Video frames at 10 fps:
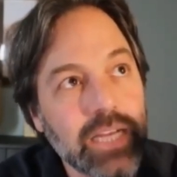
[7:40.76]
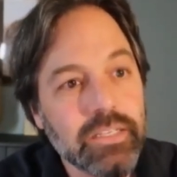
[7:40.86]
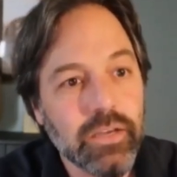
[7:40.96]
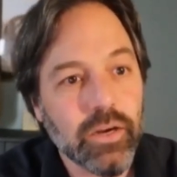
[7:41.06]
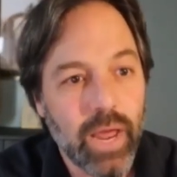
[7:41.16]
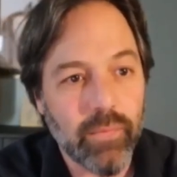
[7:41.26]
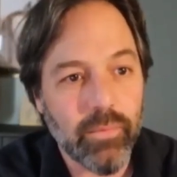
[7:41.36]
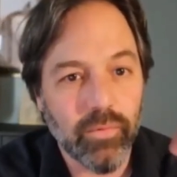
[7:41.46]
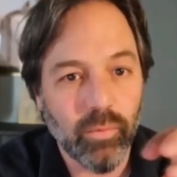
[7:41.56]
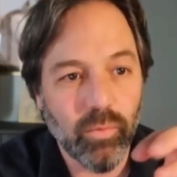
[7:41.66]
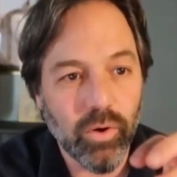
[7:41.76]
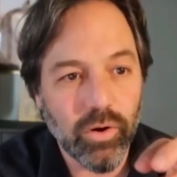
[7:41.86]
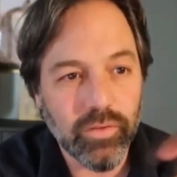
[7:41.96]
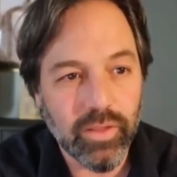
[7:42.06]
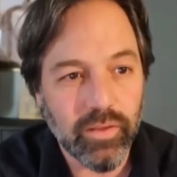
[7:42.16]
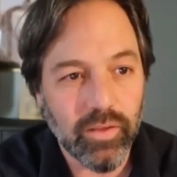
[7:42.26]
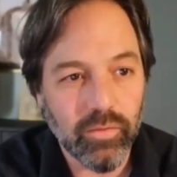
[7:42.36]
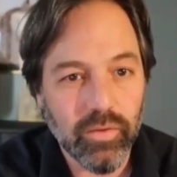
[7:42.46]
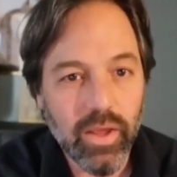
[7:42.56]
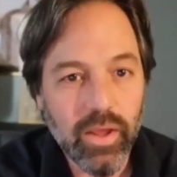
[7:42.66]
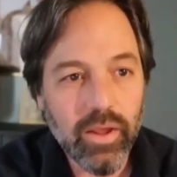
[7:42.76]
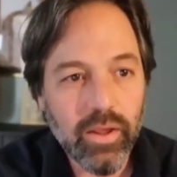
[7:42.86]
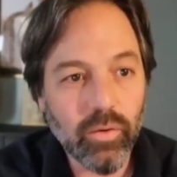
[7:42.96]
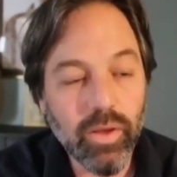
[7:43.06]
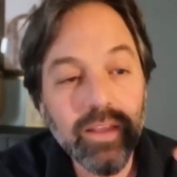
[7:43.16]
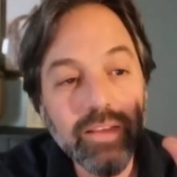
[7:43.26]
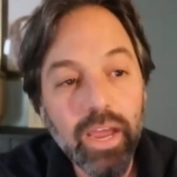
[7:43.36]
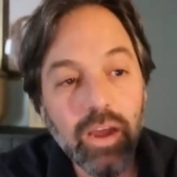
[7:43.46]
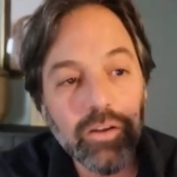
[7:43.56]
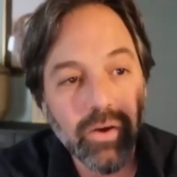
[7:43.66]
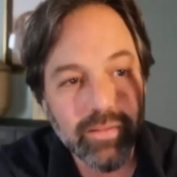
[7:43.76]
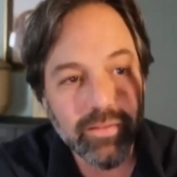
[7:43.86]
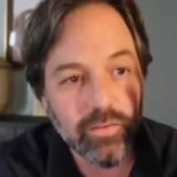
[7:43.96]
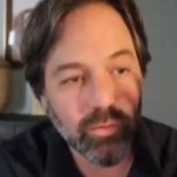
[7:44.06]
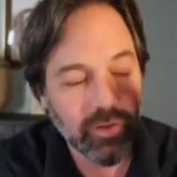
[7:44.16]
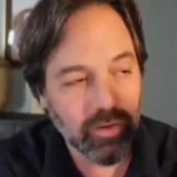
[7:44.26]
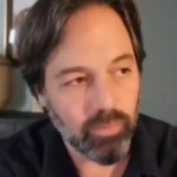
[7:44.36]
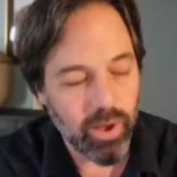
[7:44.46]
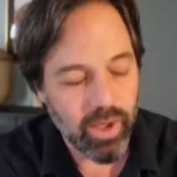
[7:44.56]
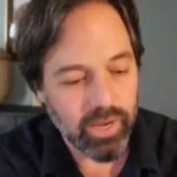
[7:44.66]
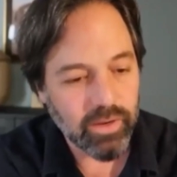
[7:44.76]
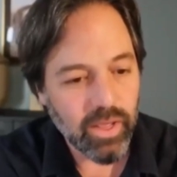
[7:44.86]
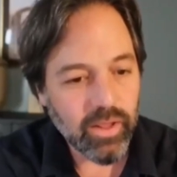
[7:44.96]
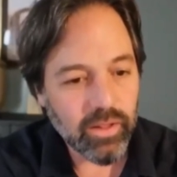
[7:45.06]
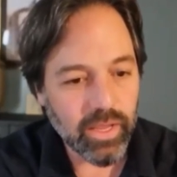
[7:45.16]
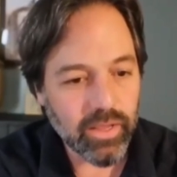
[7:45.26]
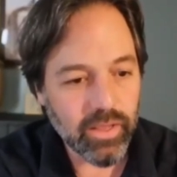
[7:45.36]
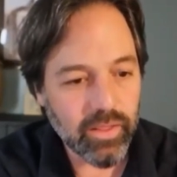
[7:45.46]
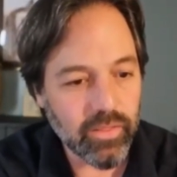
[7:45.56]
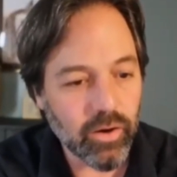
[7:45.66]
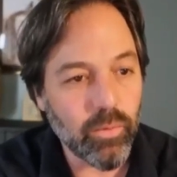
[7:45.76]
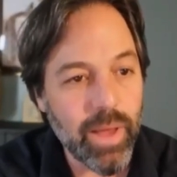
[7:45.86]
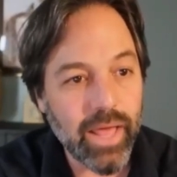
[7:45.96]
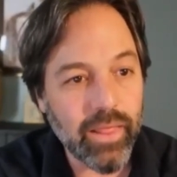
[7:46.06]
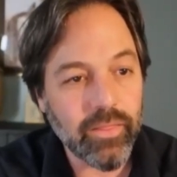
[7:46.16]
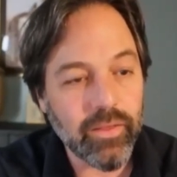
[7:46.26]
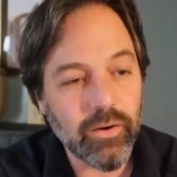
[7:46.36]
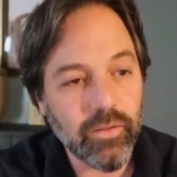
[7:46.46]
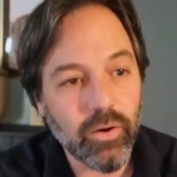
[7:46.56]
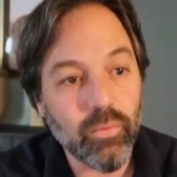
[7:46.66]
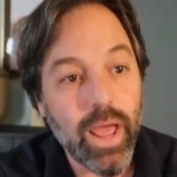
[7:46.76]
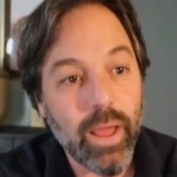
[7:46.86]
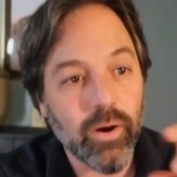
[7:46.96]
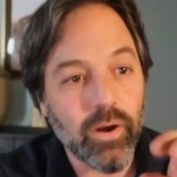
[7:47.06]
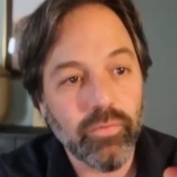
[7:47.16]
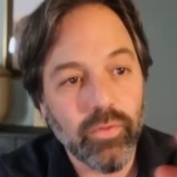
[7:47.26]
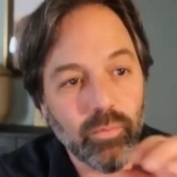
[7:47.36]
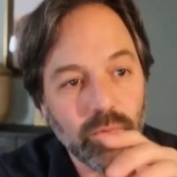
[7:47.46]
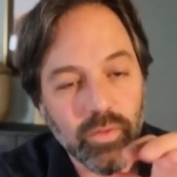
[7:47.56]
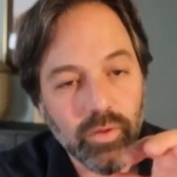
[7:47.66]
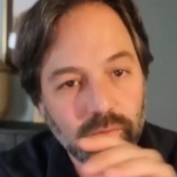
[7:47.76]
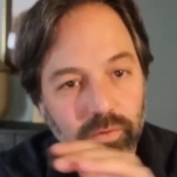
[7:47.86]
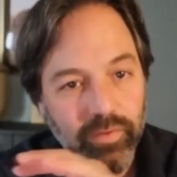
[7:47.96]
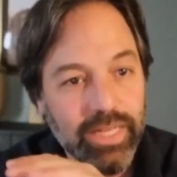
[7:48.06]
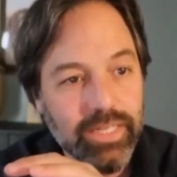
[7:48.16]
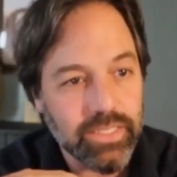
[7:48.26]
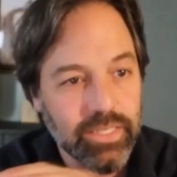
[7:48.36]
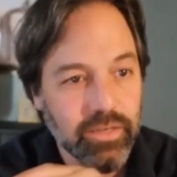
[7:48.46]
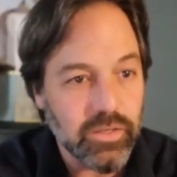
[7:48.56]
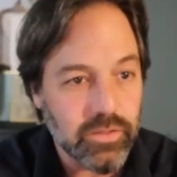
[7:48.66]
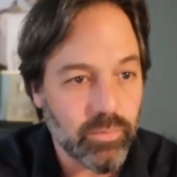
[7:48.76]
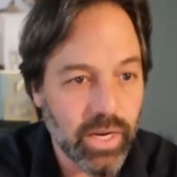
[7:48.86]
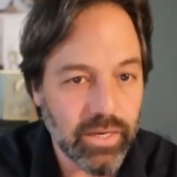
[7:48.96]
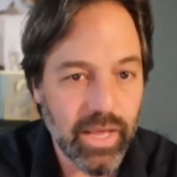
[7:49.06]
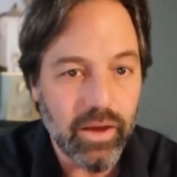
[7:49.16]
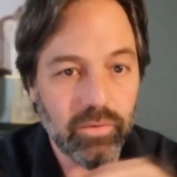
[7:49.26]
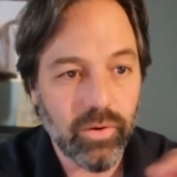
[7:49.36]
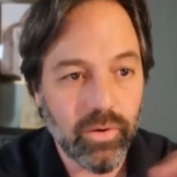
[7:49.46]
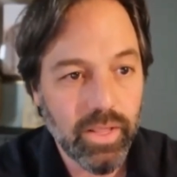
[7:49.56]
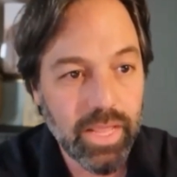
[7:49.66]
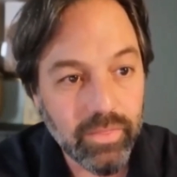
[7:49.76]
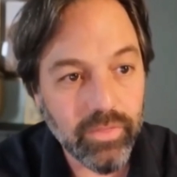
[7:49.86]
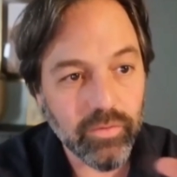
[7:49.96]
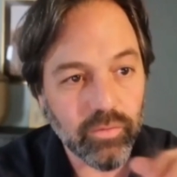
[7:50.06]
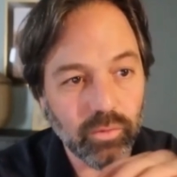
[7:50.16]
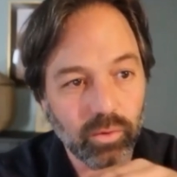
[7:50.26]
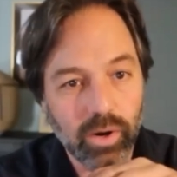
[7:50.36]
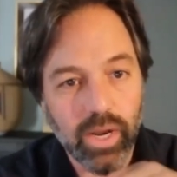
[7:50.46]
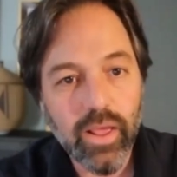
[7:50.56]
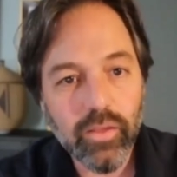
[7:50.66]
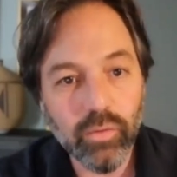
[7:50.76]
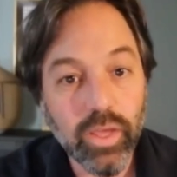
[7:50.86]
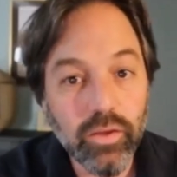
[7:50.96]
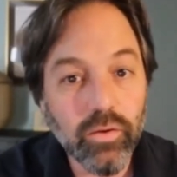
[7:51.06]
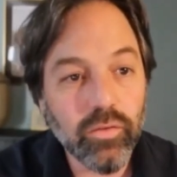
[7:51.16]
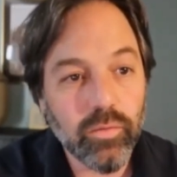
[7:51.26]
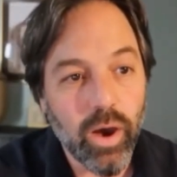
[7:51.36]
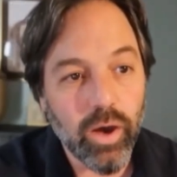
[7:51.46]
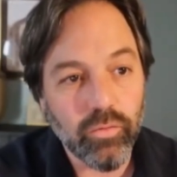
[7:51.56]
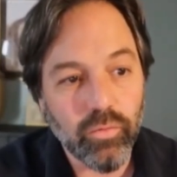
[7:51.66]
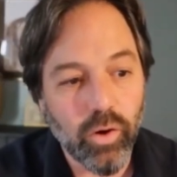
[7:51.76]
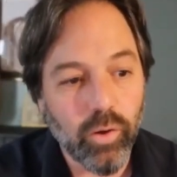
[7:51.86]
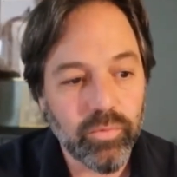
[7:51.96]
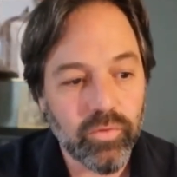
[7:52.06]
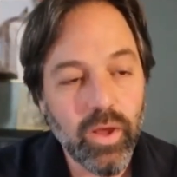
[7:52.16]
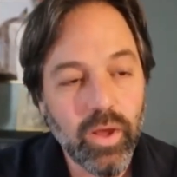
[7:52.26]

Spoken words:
the grammar of the words as he's, so his character, as he's losing his mind, like the grammar of the sentences starts to break down in the story. So he uses modern tropes